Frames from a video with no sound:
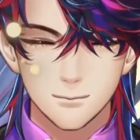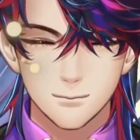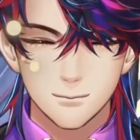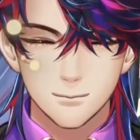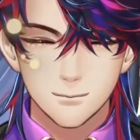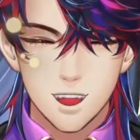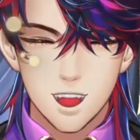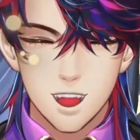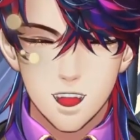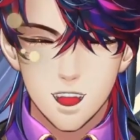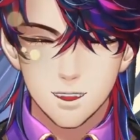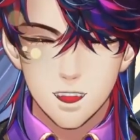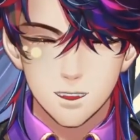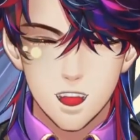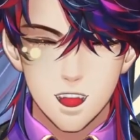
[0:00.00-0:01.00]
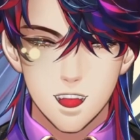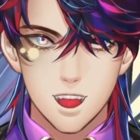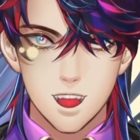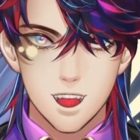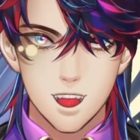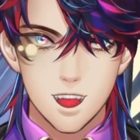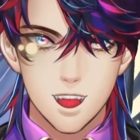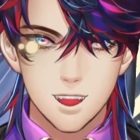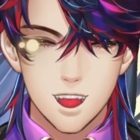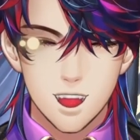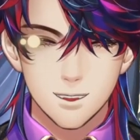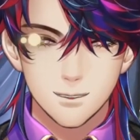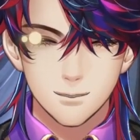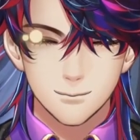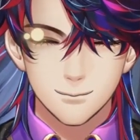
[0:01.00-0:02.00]
Why are you hugging your own
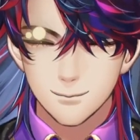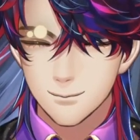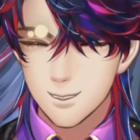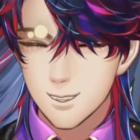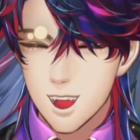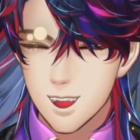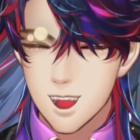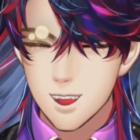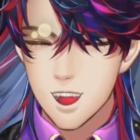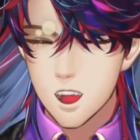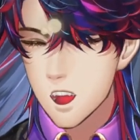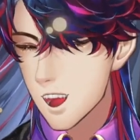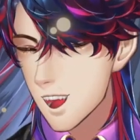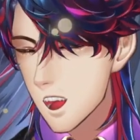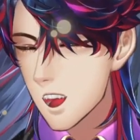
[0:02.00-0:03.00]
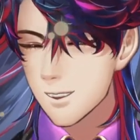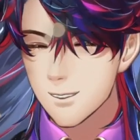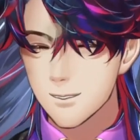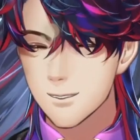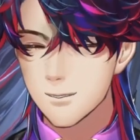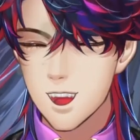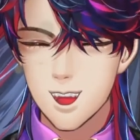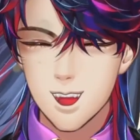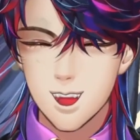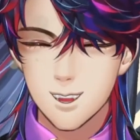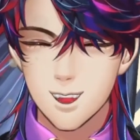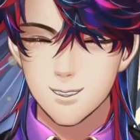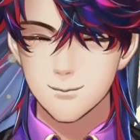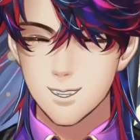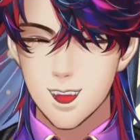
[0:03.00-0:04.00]
gun? I mean, I guess
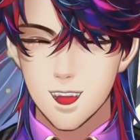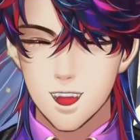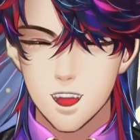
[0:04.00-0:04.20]
it's big enough